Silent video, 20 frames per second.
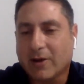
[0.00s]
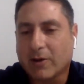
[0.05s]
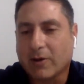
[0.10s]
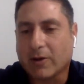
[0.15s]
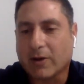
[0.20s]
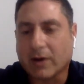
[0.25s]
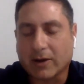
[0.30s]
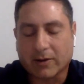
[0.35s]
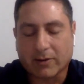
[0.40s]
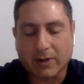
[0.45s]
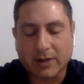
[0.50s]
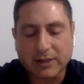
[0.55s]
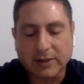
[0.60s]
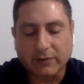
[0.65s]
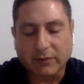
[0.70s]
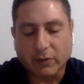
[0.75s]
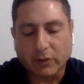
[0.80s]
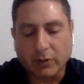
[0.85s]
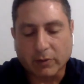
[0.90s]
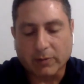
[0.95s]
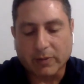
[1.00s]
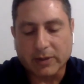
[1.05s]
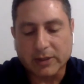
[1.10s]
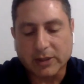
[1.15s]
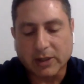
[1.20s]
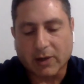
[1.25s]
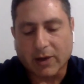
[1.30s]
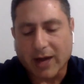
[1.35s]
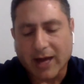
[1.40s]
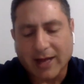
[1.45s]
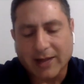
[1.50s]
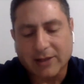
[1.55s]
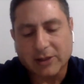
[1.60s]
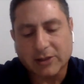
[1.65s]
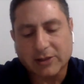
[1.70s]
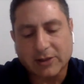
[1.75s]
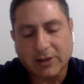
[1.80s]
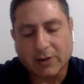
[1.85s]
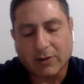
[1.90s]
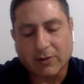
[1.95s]
or aggressive group. So I
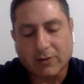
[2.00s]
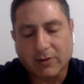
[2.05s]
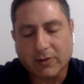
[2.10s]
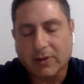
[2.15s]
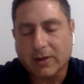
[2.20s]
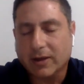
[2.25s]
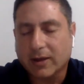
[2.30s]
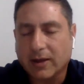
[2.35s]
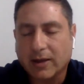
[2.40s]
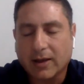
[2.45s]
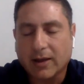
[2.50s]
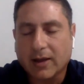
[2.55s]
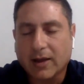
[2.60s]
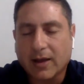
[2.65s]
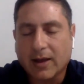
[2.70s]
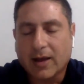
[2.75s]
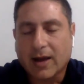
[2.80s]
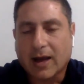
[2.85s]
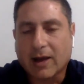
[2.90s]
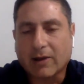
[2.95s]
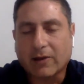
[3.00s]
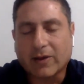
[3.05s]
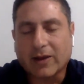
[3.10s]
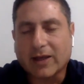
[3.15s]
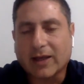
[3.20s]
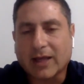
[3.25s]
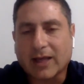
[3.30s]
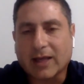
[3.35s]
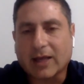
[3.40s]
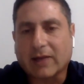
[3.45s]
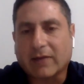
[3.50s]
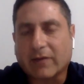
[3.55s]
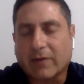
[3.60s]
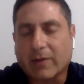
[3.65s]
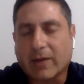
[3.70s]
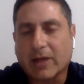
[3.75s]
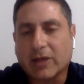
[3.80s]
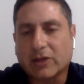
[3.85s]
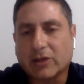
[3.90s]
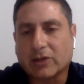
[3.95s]
don't think getting
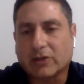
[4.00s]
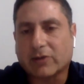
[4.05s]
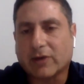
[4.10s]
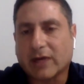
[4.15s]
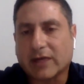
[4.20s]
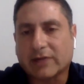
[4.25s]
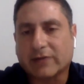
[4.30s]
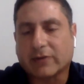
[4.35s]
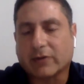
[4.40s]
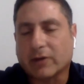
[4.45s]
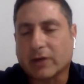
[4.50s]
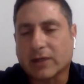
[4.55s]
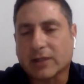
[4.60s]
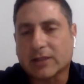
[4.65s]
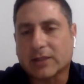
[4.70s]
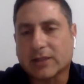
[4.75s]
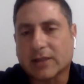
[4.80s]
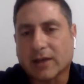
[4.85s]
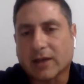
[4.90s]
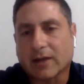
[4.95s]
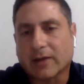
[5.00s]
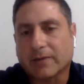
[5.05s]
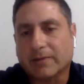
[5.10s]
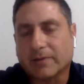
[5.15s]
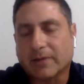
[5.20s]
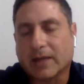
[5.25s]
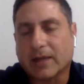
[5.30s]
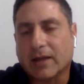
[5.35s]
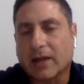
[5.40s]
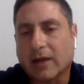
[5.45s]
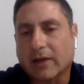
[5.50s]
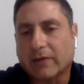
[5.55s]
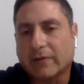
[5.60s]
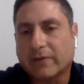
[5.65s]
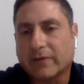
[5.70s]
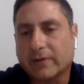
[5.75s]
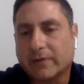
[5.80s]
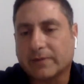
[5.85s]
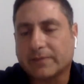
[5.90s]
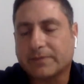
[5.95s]
information transferred is enough.
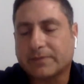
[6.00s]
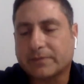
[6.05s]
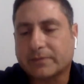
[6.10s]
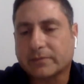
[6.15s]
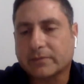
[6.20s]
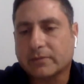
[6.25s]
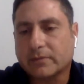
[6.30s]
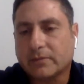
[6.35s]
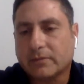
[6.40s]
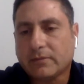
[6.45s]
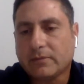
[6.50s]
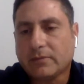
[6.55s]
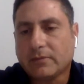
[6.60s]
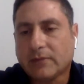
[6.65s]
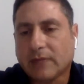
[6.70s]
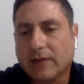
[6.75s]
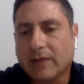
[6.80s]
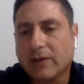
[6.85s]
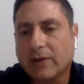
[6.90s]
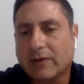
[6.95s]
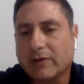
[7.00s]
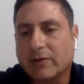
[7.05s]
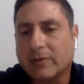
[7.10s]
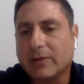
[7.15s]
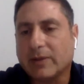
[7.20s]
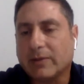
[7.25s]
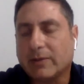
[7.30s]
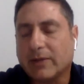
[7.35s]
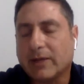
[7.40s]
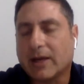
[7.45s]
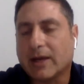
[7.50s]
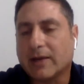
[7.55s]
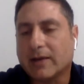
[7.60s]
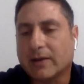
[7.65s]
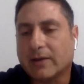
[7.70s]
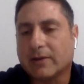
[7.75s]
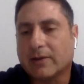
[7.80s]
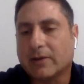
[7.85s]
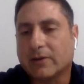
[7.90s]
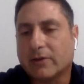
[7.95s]
I think you have to be behind
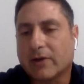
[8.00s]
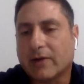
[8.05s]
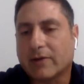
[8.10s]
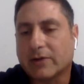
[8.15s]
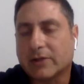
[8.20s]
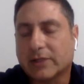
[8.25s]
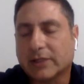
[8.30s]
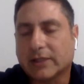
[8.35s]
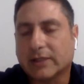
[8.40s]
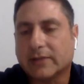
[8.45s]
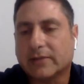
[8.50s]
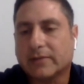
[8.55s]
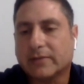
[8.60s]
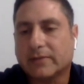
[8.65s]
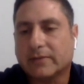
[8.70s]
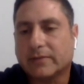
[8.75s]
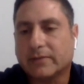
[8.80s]
the driver's seat.